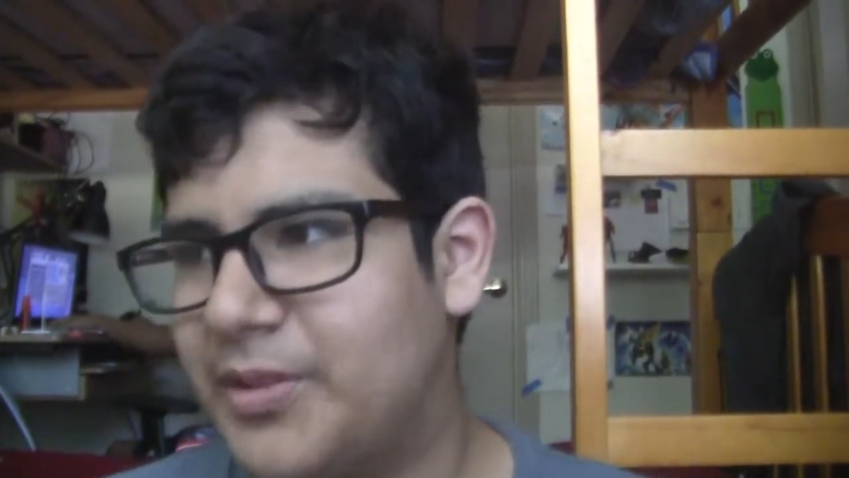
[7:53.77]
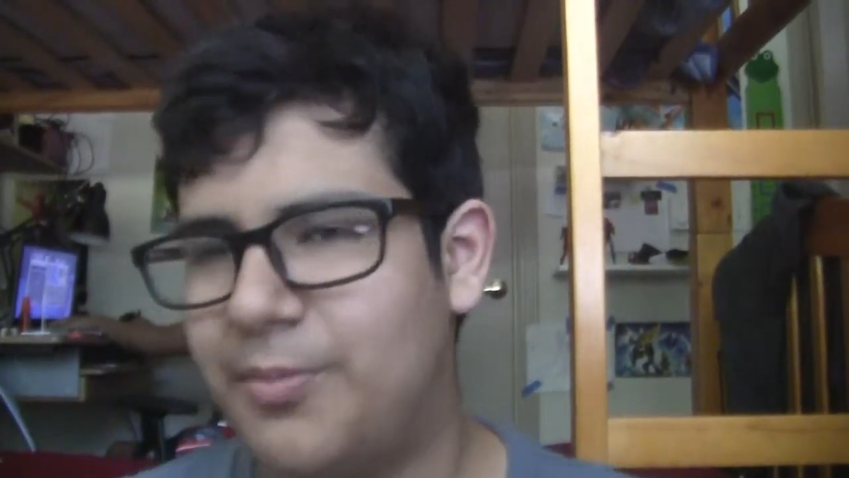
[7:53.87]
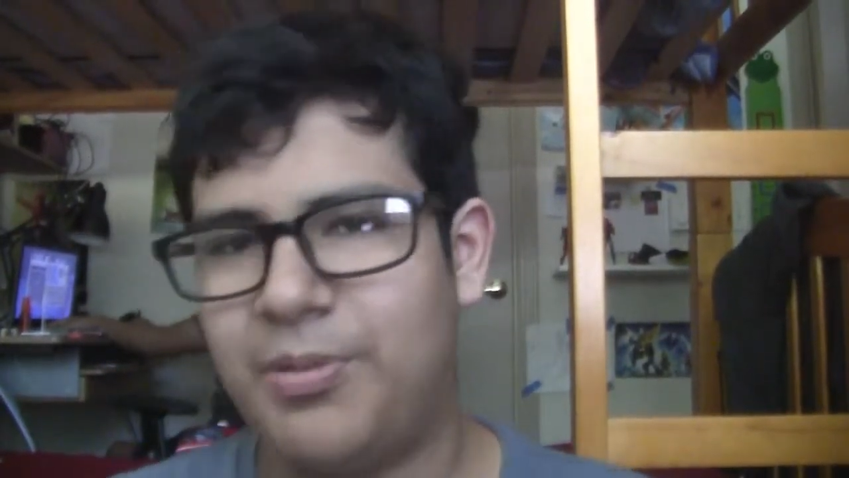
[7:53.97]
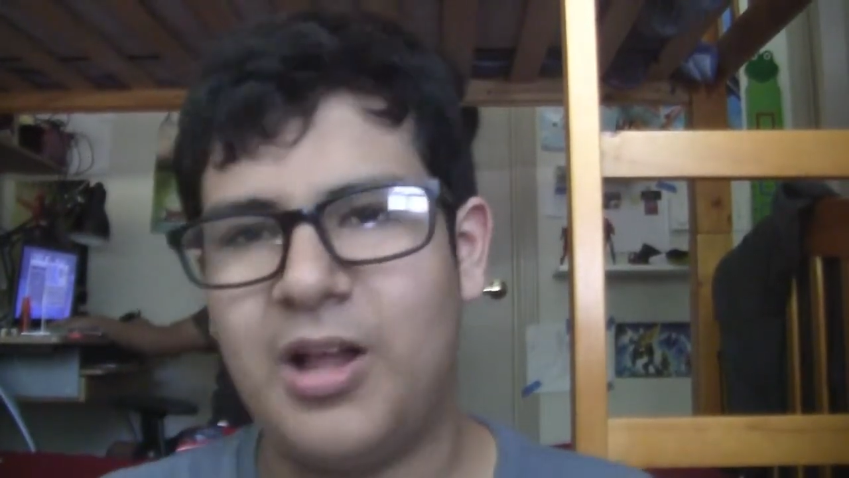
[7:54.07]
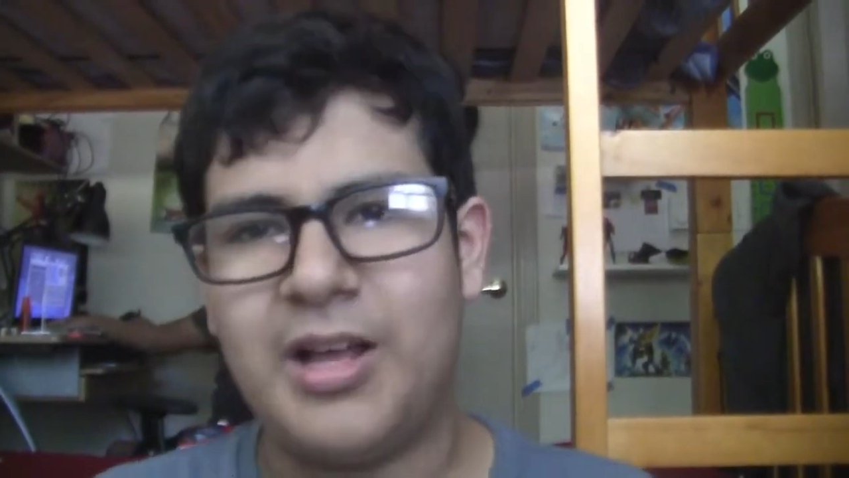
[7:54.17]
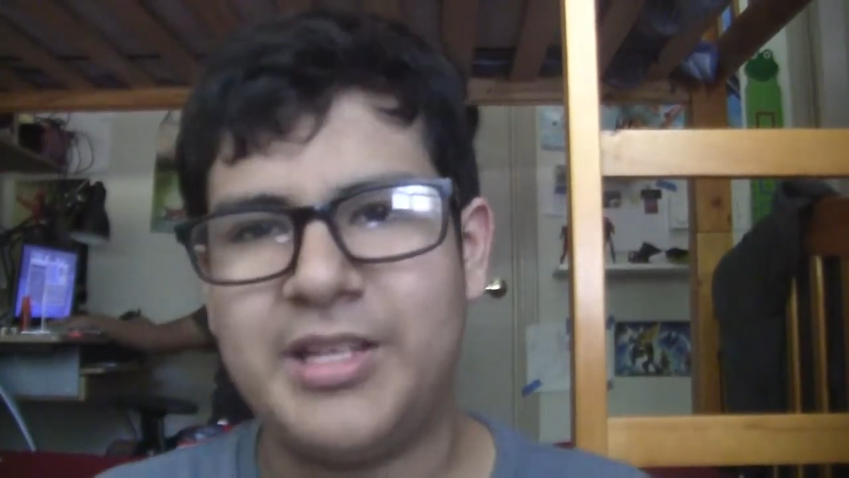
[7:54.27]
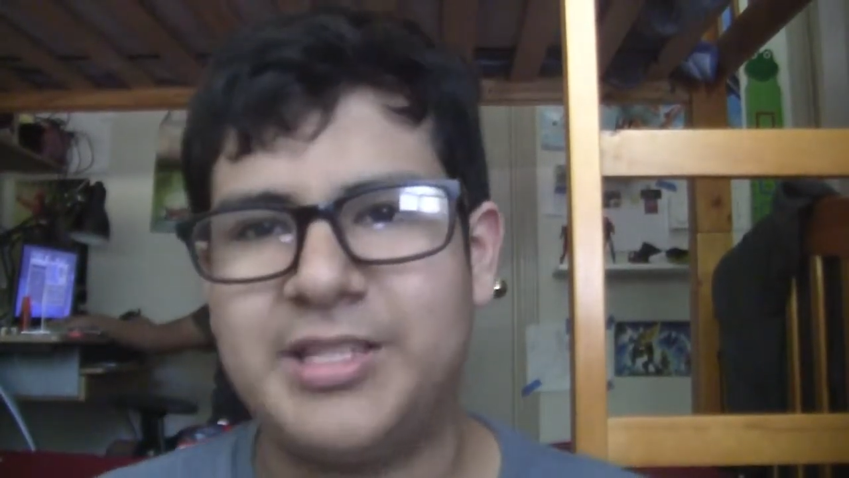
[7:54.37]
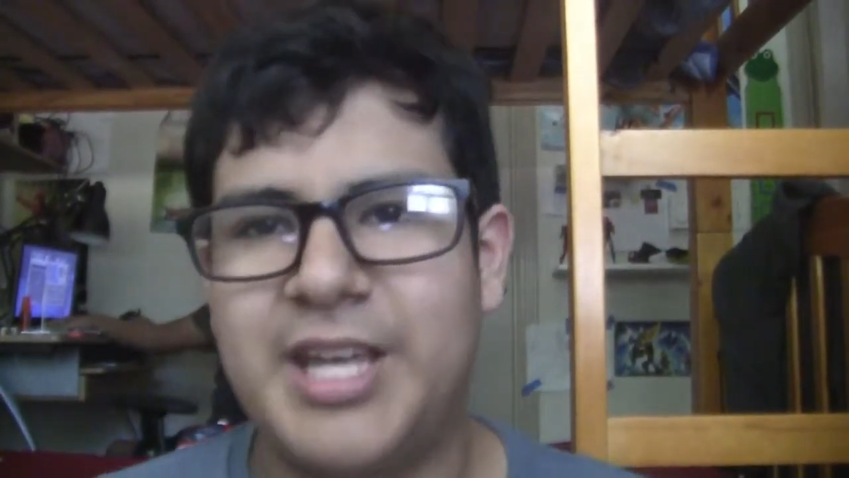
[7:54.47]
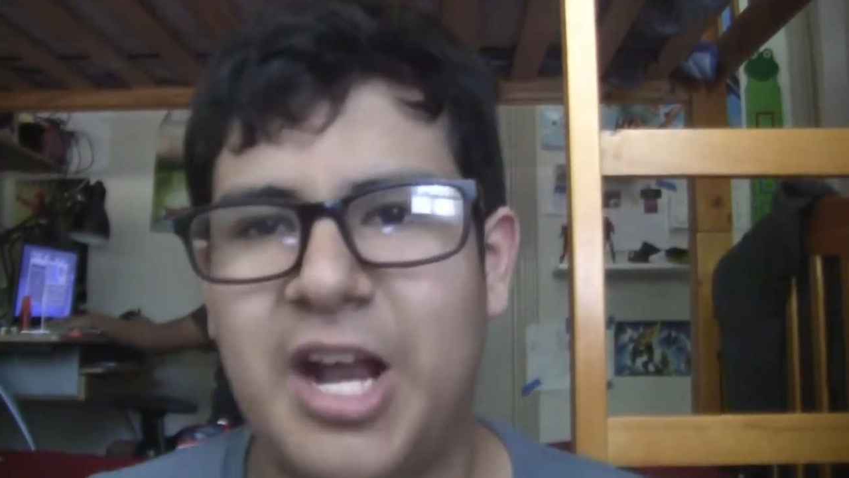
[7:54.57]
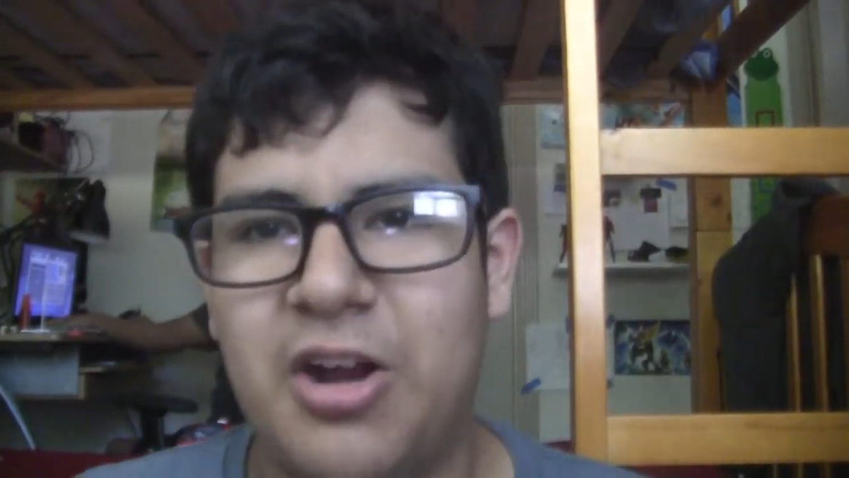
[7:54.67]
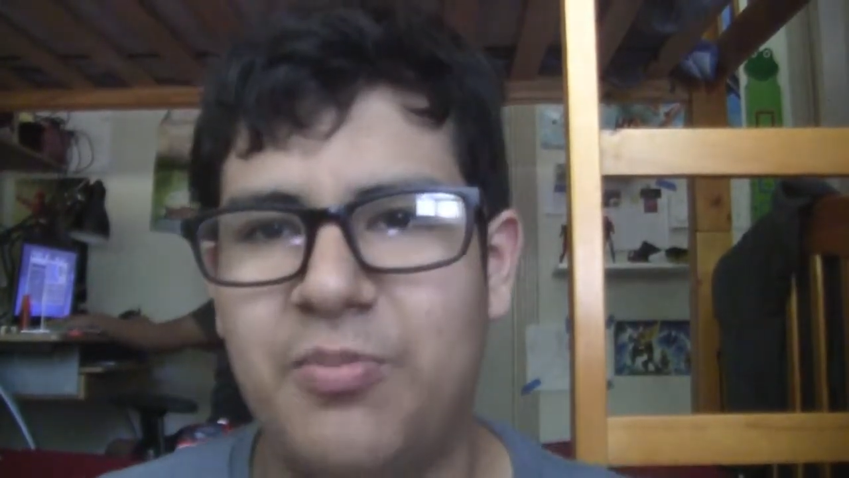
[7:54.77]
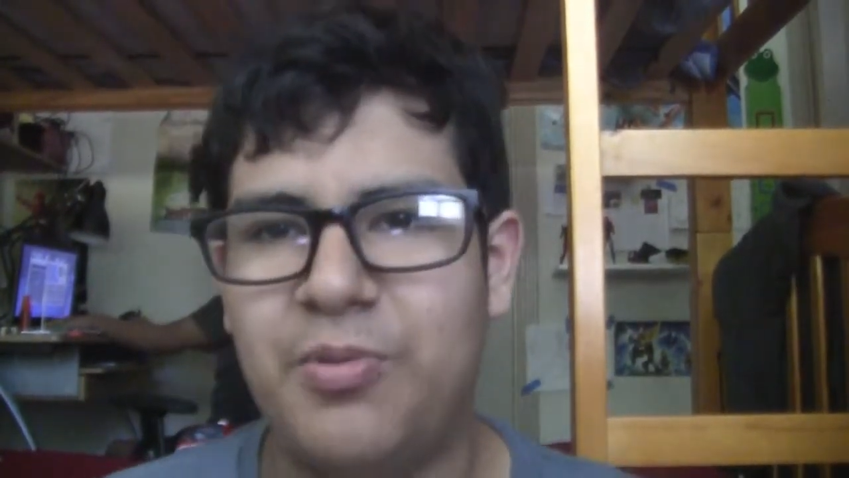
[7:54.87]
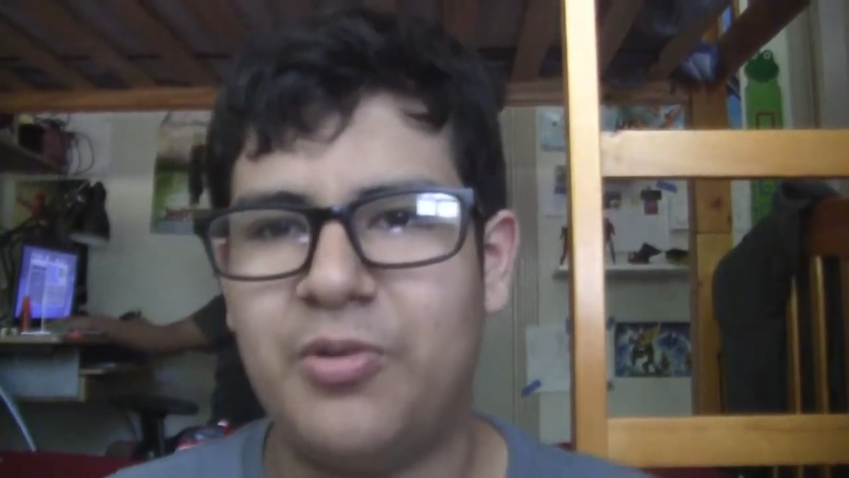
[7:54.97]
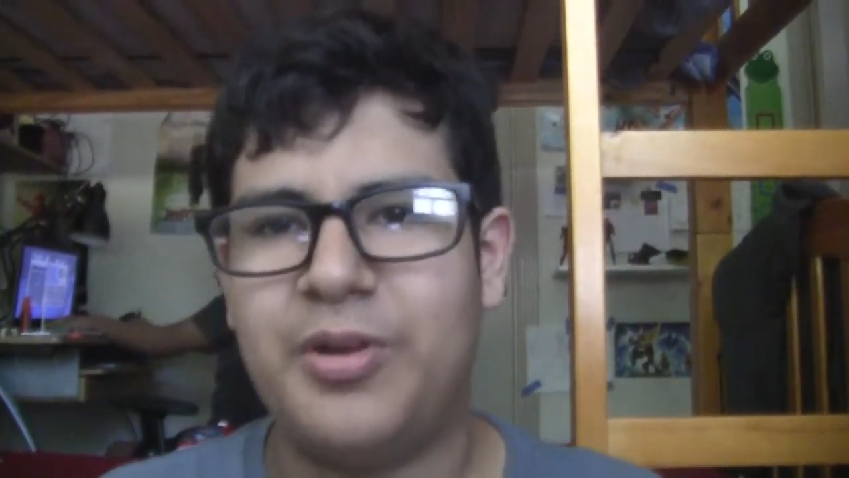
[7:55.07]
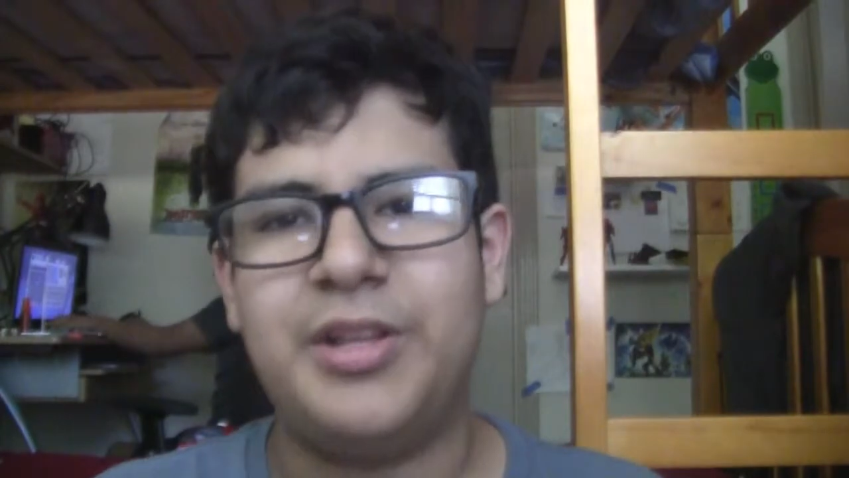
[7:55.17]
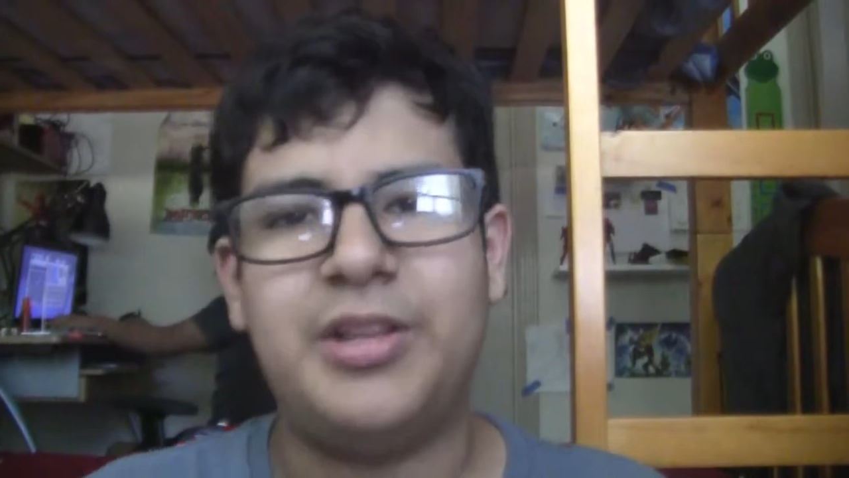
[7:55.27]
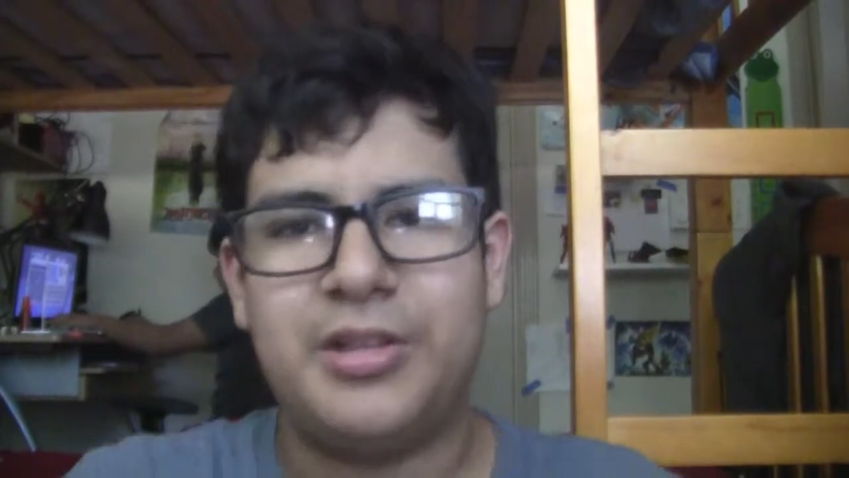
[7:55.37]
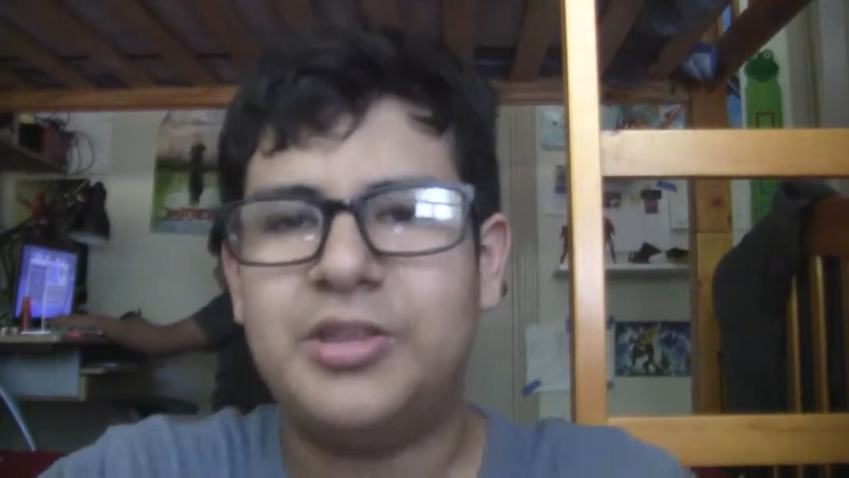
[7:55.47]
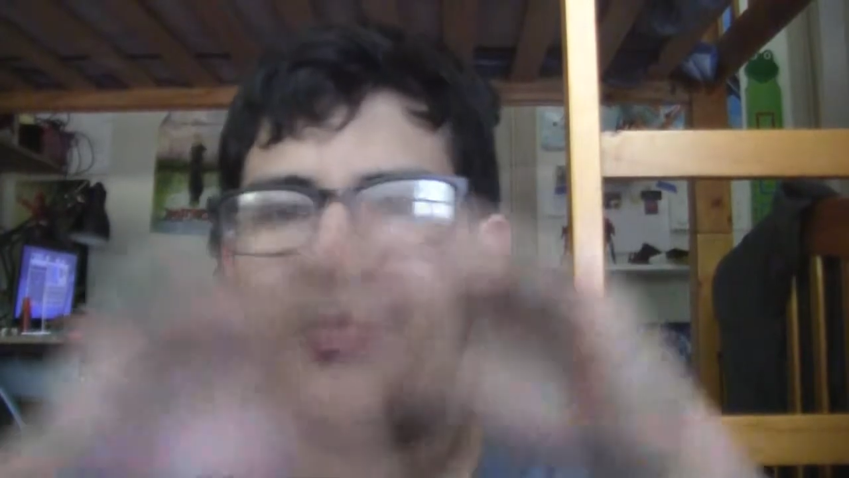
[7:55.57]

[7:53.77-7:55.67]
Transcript: the plot is terrible. And